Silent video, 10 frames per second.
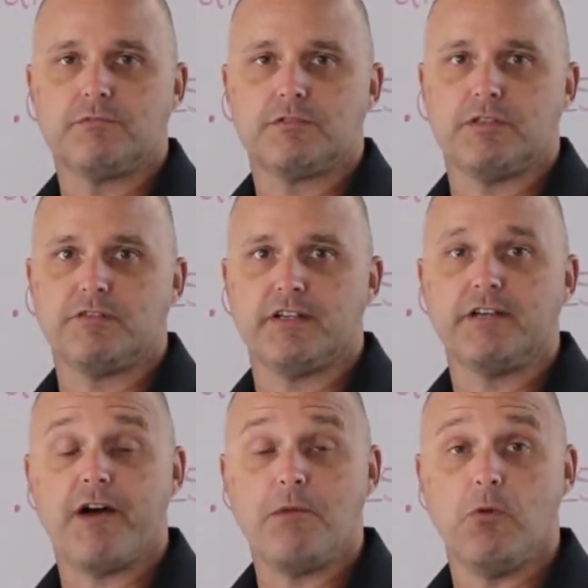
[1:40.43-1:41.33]

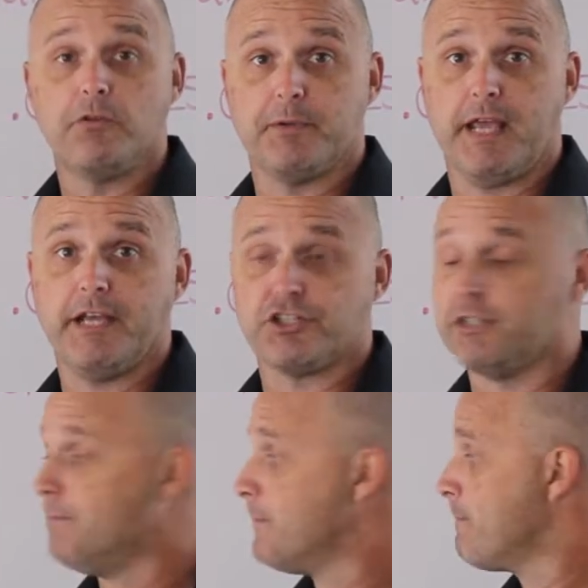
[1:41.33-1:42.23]
signify multiplication.
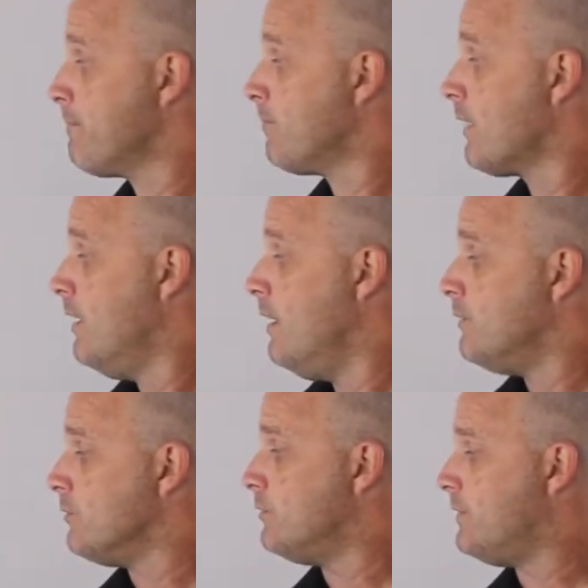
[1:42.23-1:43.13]

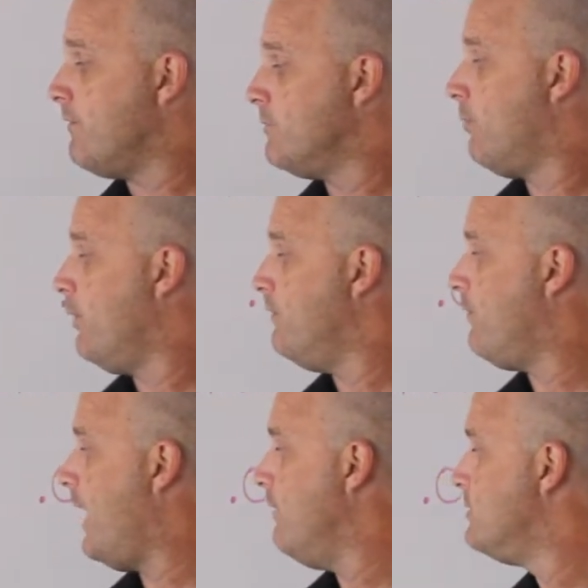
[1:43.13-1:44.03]
So 7.5